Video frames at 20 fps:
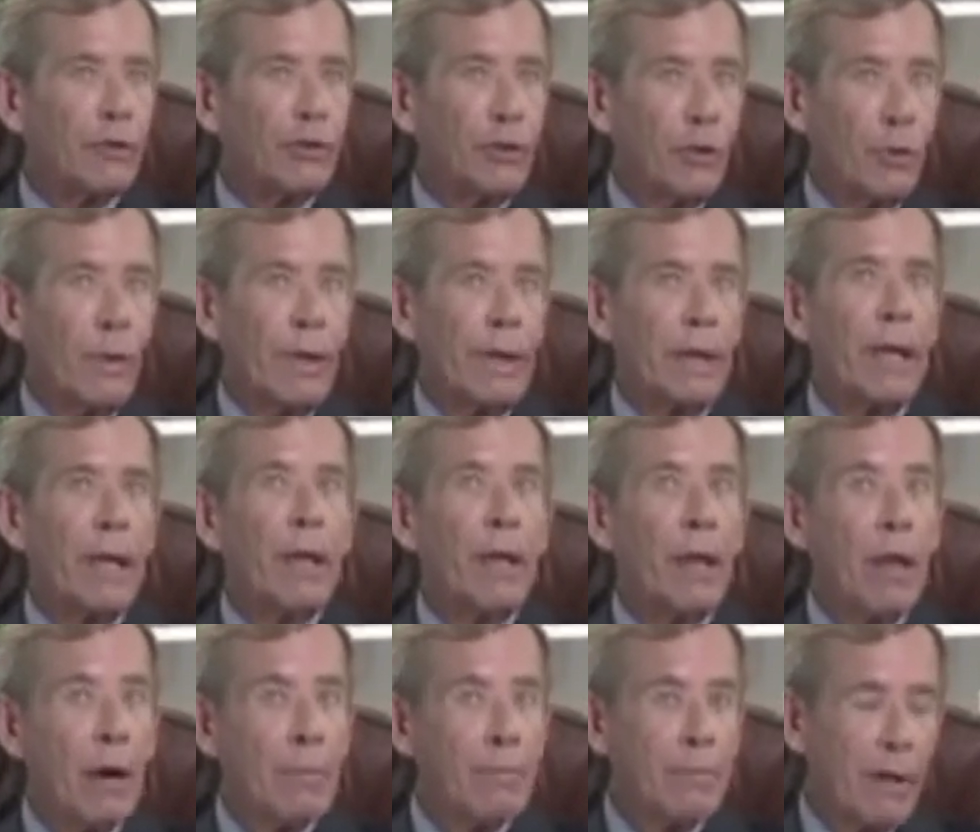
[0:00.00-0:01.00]
doing a
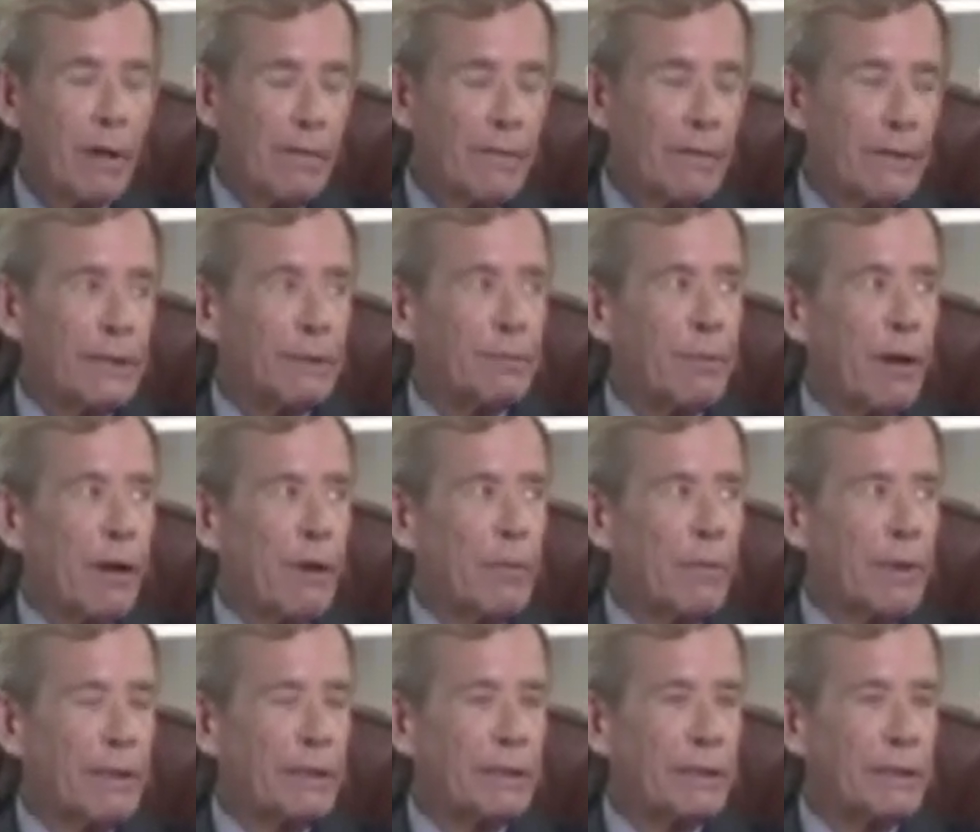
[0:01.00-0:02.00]
number of
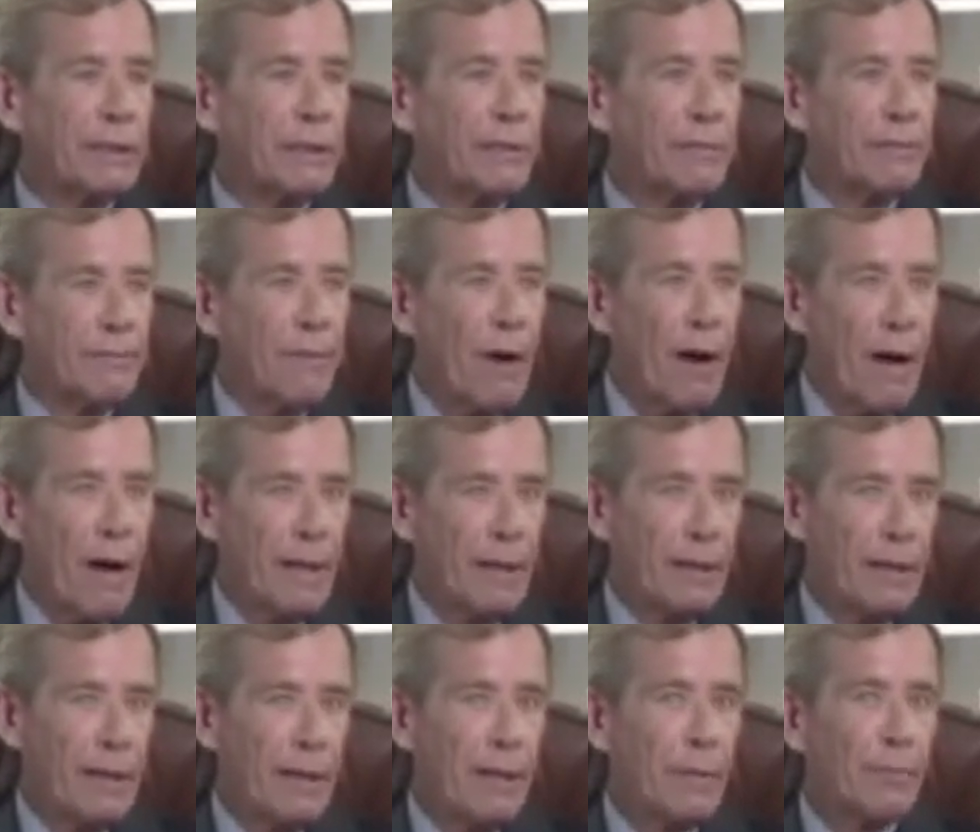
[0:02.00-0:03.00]
experiments to
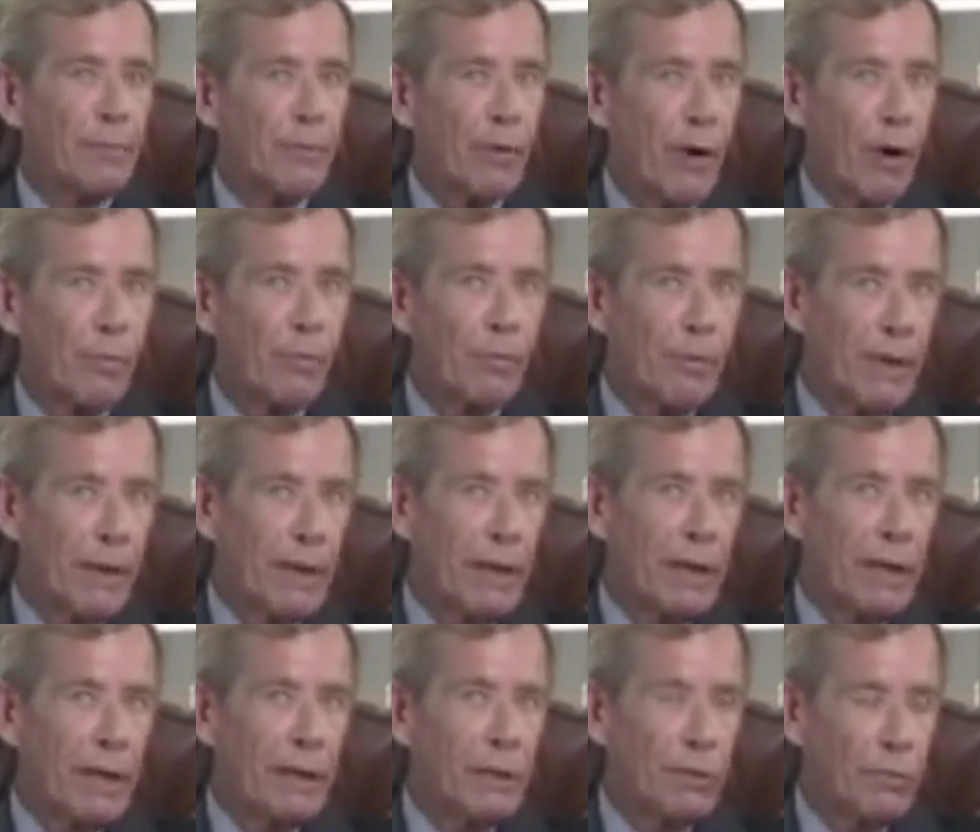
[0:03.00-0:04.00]
find the
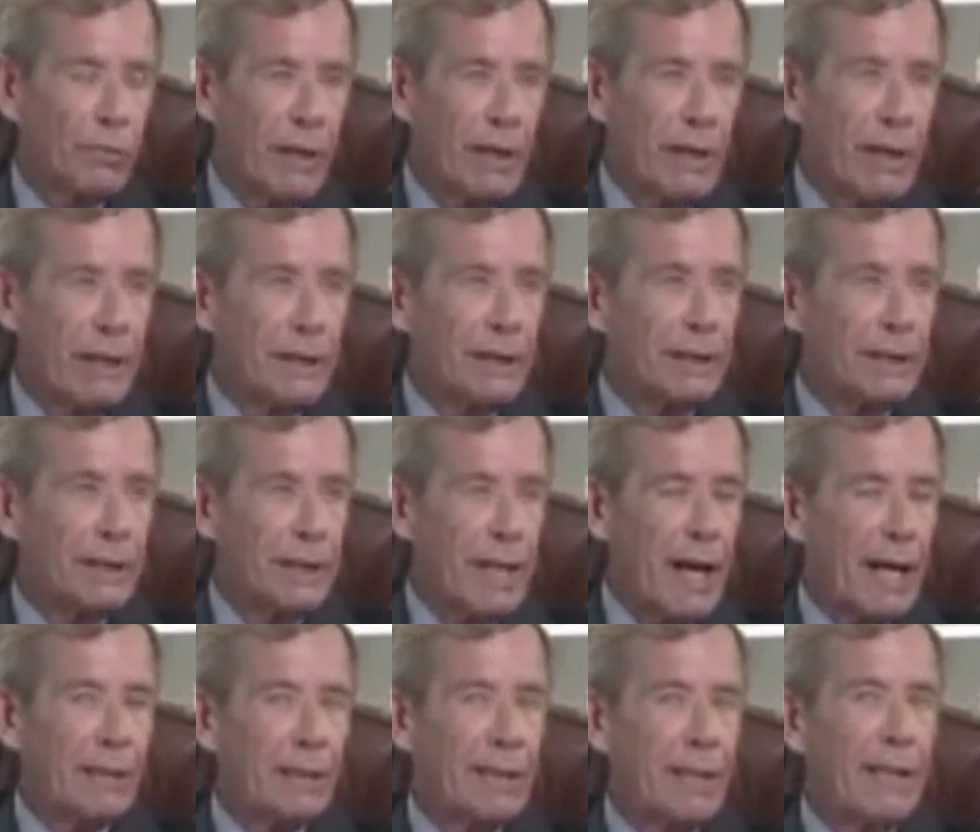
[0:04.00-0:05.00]
appropriate ingredients
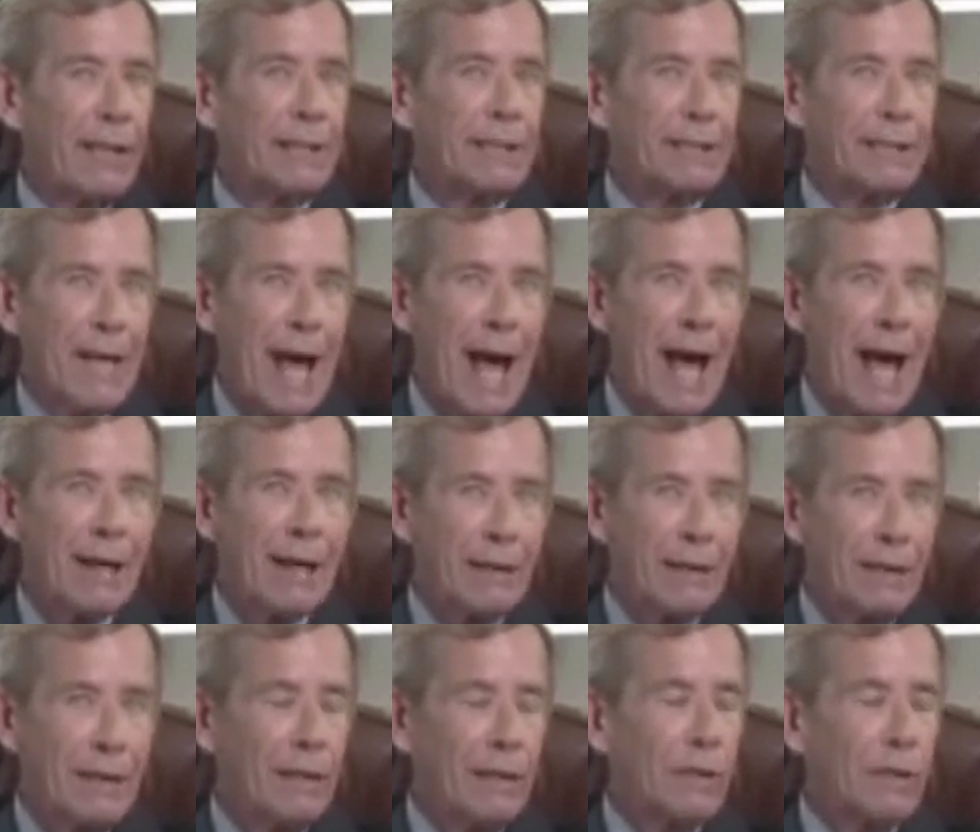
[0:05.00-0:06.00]
at the
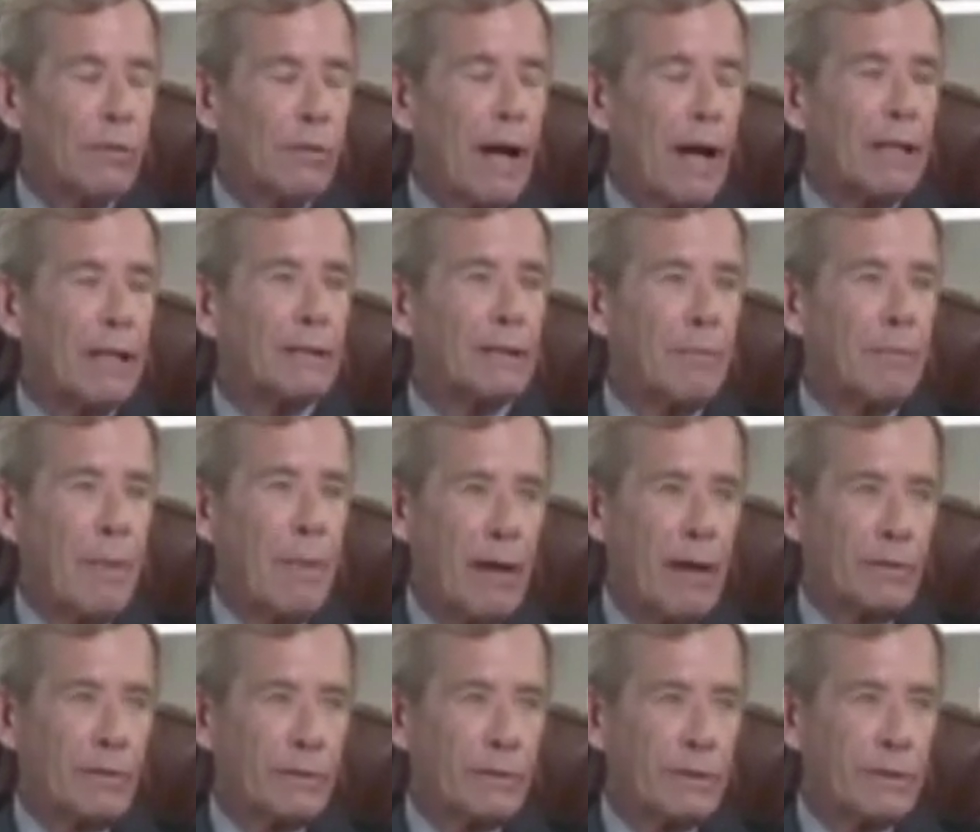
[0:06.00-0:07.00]
exactly correct
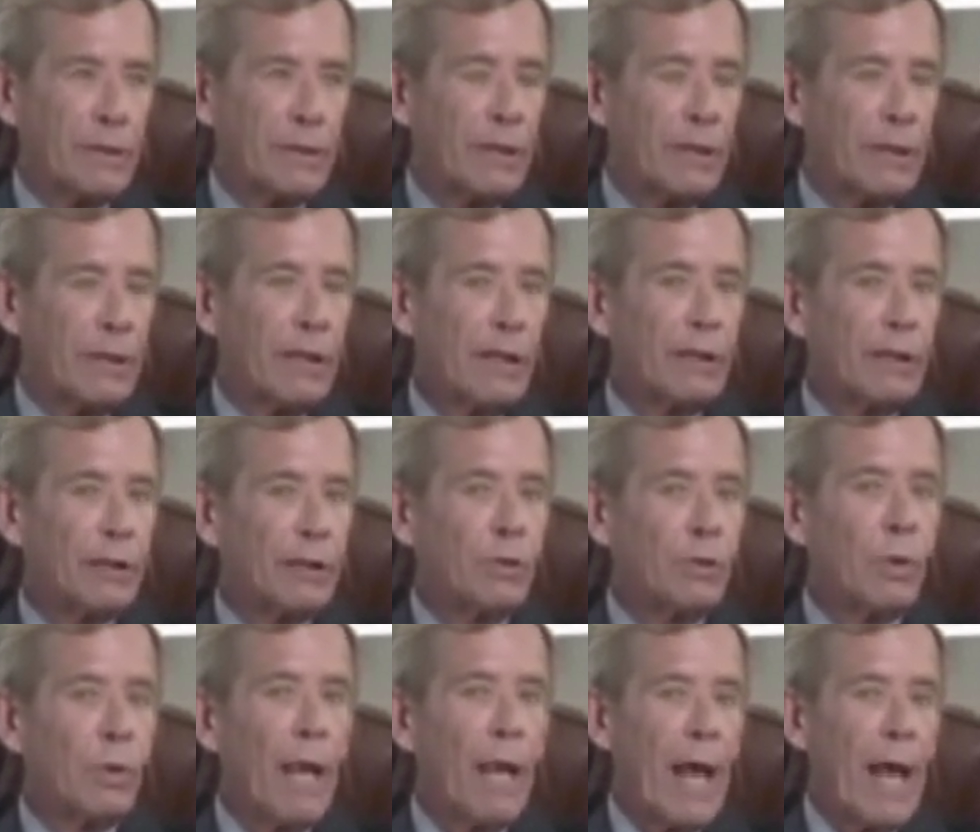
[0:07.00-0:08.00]
amounts
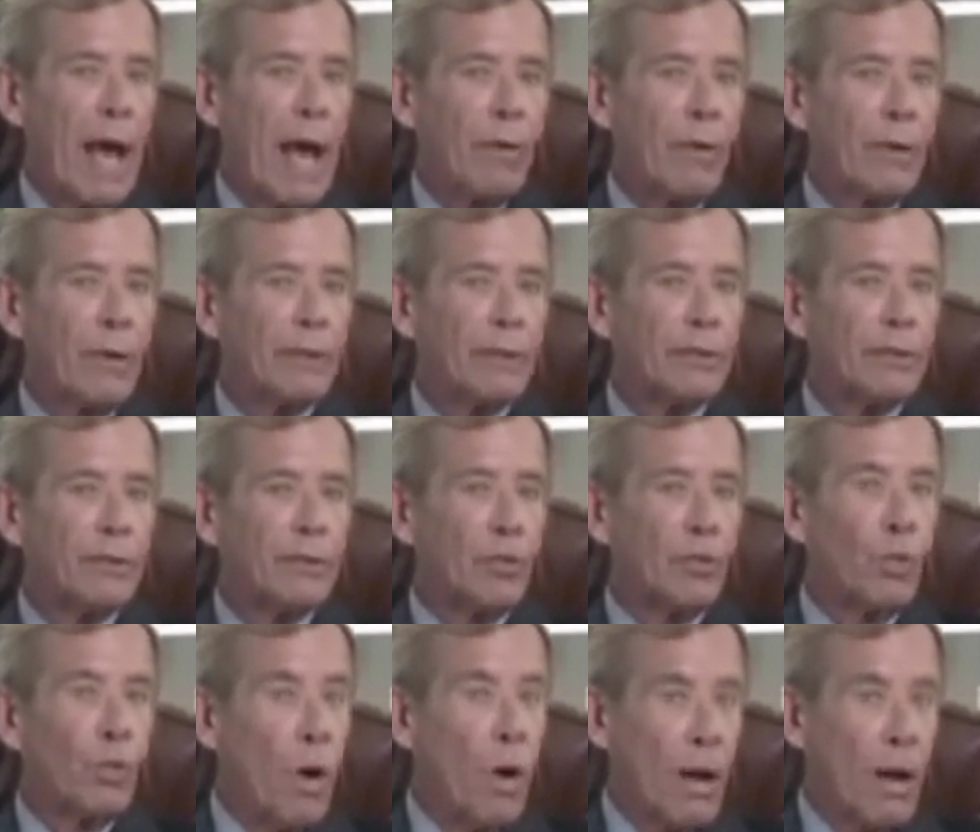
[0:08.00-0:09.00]
to allow it to,
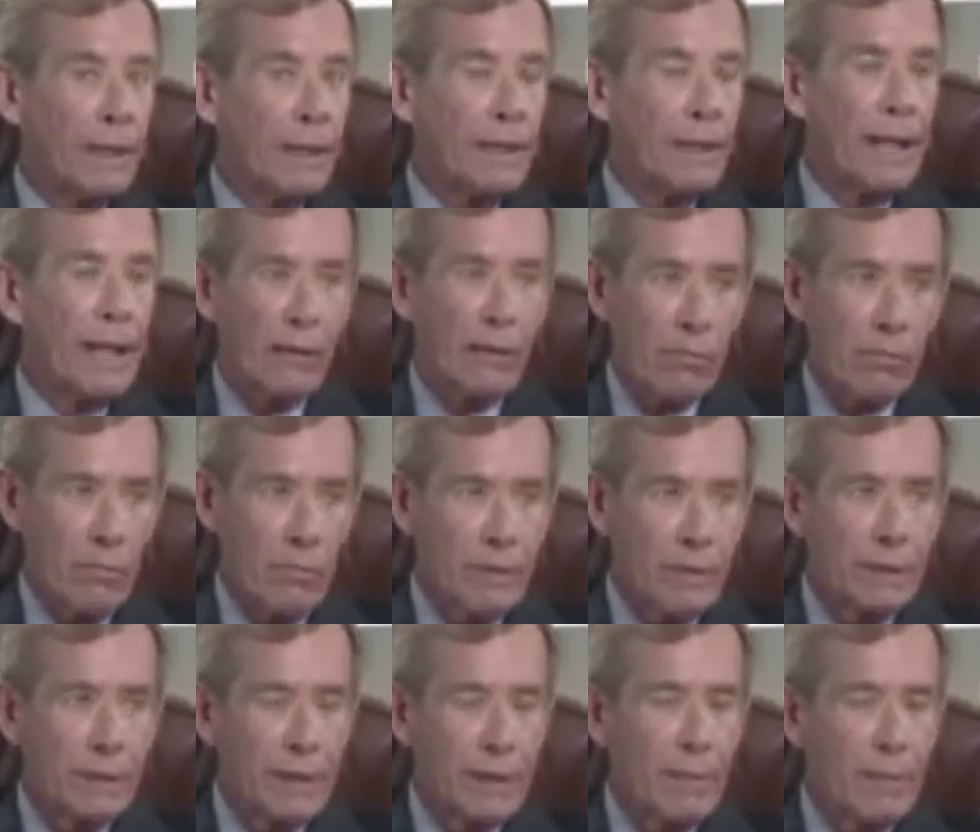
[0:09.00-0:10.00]
1, get through
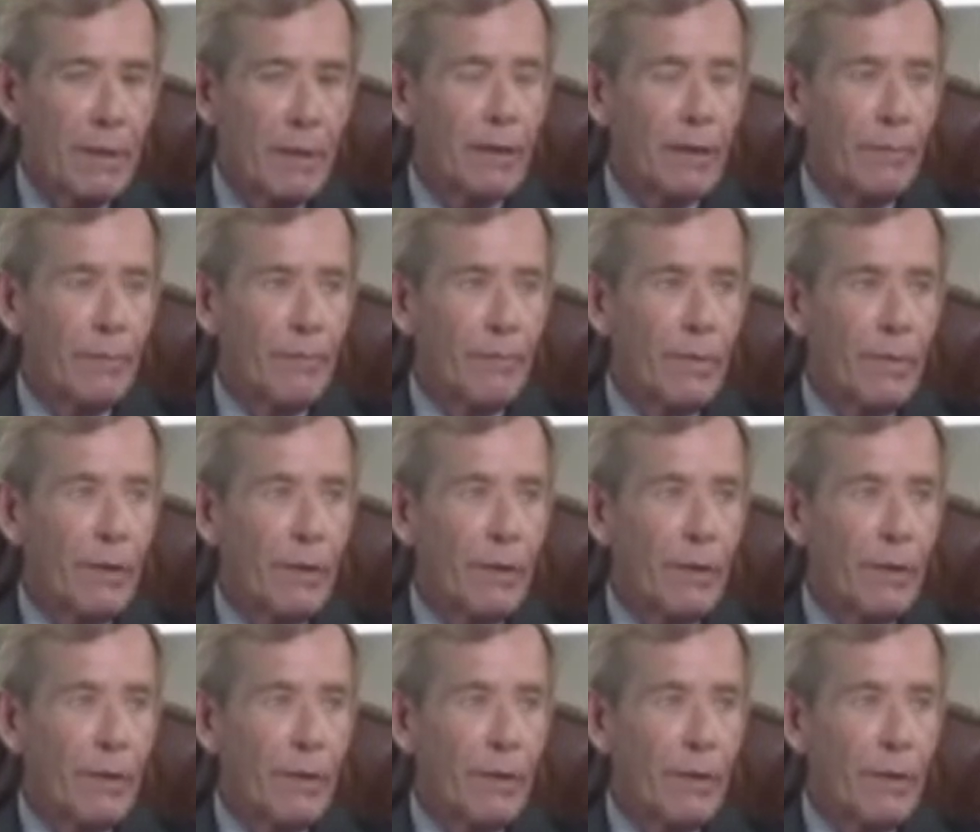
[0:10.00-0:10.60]
the stomach,